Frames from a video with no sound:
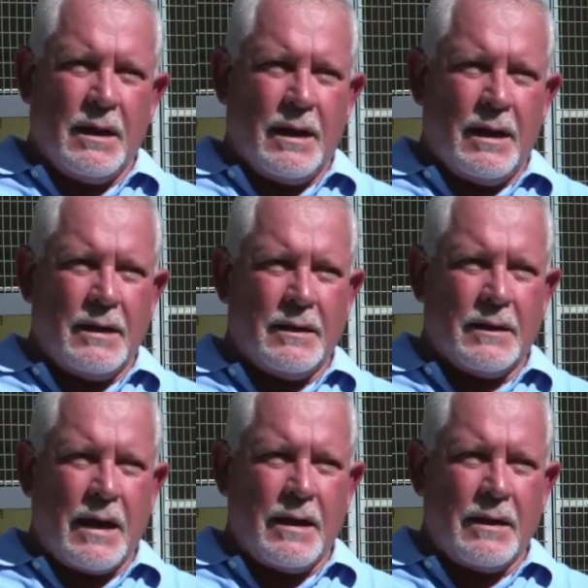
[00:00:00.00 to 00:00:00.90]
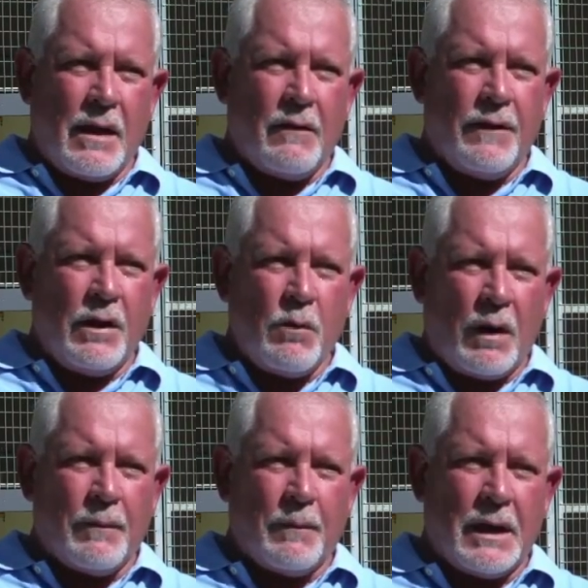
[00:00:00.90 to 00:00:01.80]
and they are very well
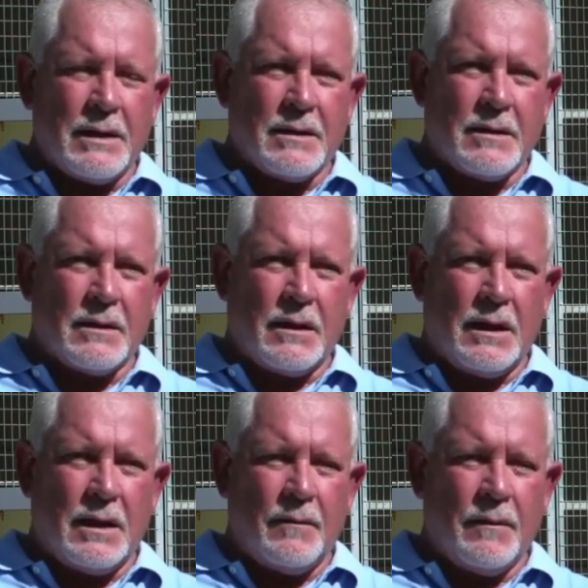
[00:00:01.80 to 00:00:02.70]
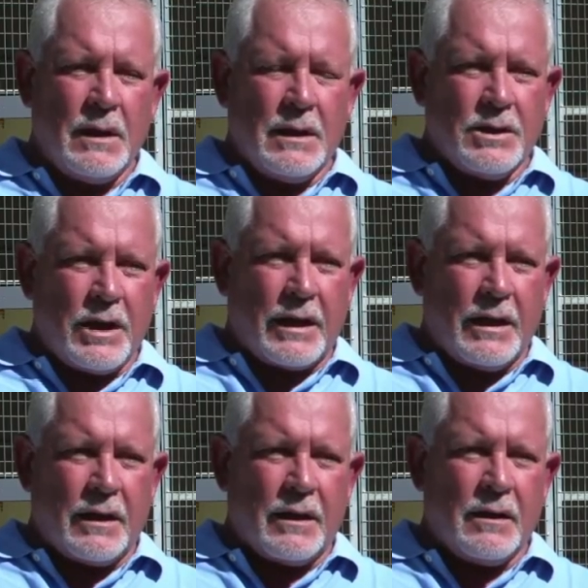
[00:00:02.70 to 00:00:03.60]
placed
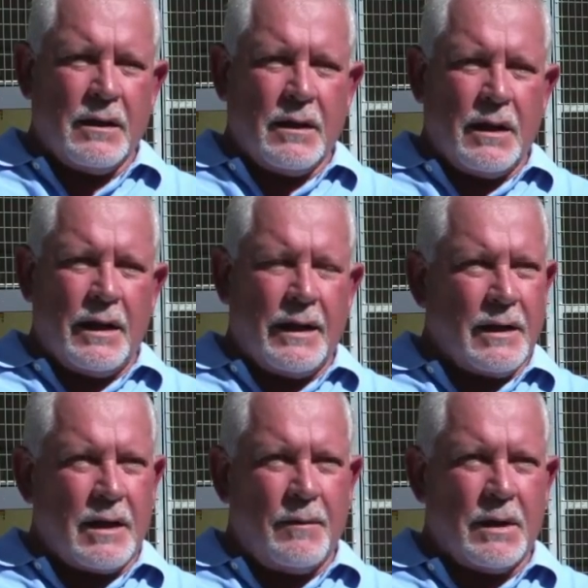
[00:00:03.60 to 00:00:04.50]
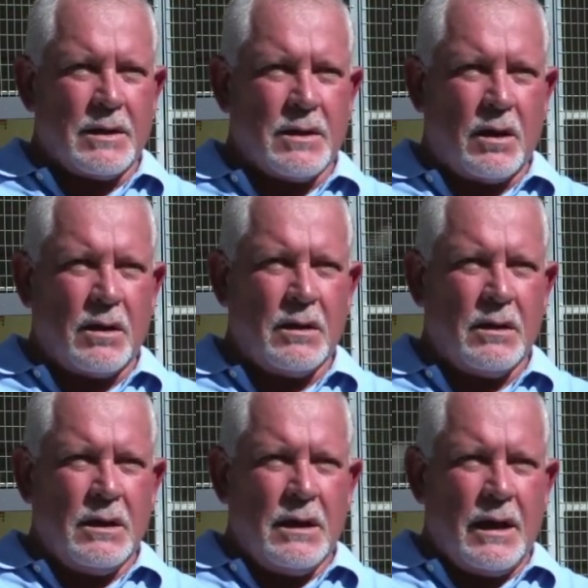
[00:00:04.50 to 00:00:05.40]
checking incoming stock,
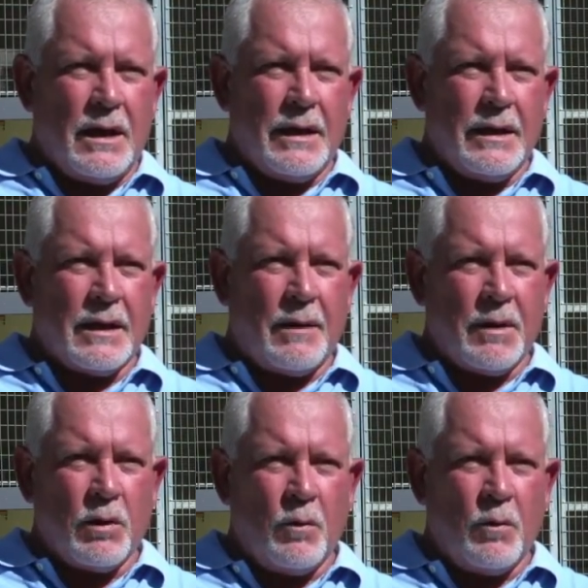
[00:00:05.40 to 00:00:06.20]
incoming raw